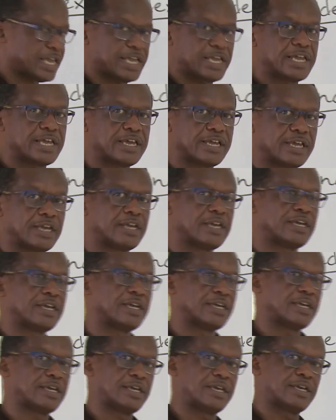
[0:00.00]
A
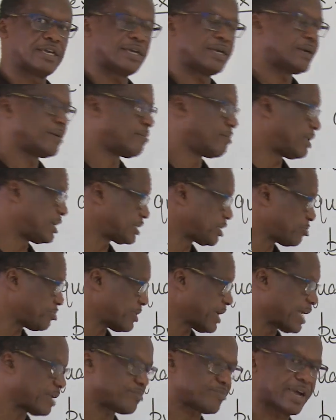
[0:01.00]

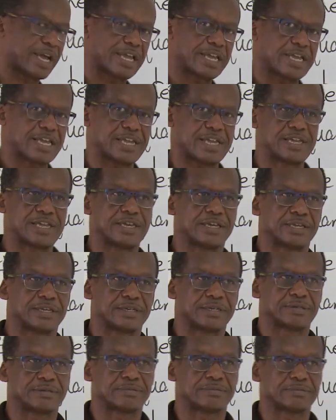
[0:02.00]
multiplied by A?